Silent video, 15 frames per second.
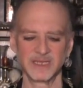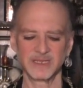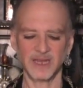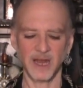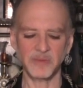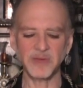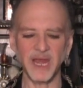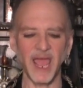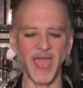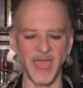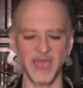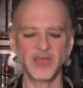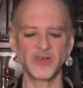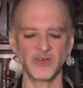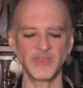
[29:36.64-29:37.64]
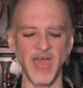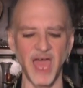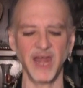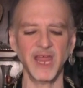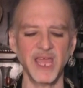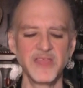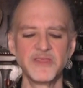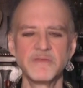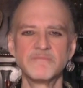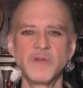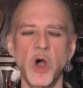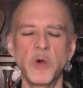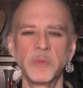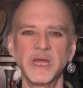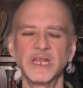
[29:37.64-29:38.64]
that I'm going to anchor that in the
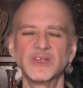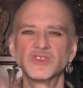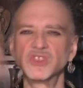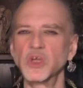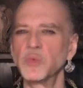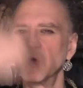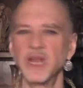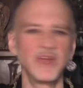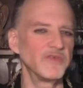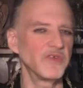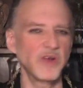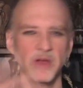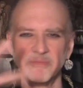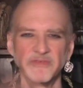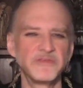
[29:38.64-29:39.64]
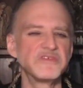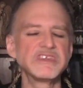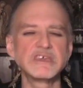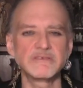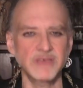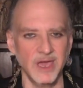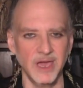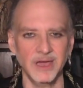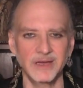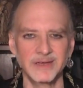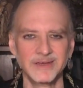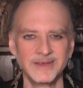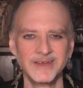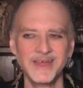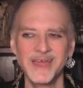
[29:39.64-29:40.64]
moment. And so whatever I'm
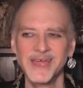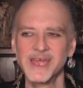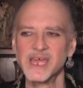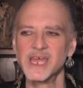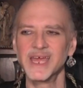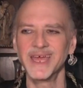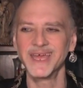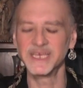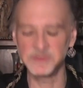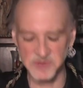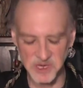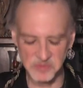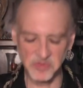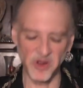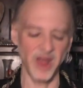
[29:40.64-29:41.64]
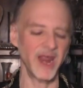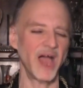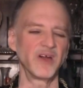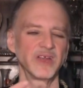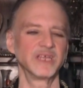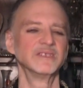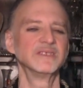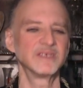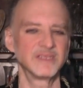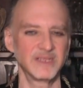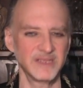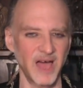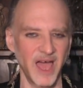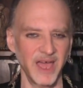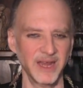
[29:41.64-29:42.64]
feeling is being brought out into the
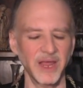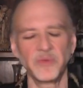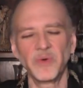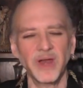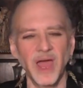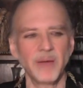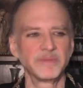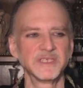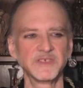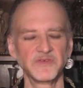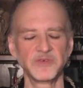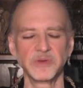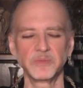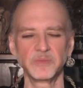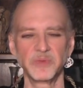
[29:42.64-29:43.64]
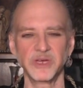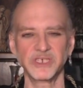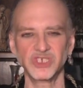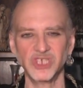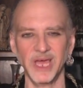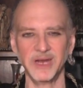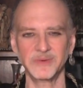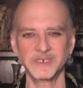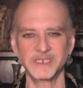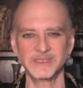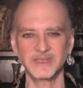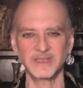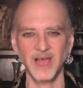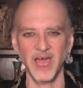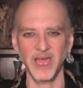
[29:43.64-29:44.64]
light. And what happens if you bring a shadow
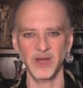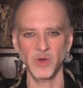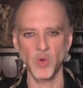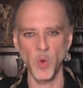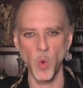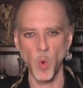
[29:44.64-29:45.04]
into the light?